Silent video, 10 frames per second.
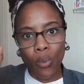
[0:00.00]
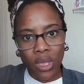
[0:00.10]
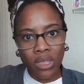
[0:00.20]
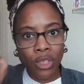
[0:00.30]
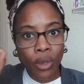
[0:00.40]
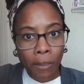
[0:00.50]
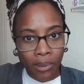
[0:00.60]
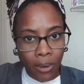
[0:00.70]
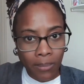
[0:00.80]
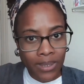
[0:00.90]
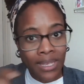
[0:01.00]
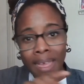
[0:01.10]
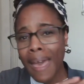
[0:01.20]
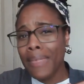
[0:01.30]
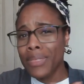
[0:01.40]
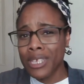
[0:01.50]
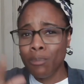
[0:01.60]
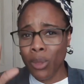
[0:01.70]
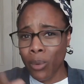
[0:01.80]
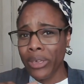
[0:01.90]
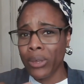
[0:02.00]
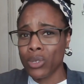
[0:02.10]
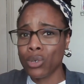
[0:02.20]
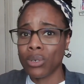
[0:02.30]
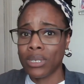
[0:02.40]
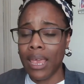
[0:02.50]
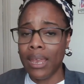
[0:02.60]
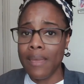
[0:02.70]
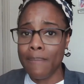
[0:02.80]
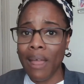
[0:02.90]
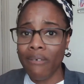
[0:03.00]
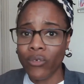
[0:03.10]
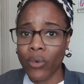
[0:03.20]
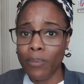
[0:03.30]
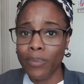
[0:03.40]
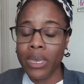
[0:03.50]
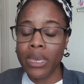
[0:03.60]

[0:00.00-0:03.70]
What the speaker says: with your prompts, and this, by the way, goes across any platform,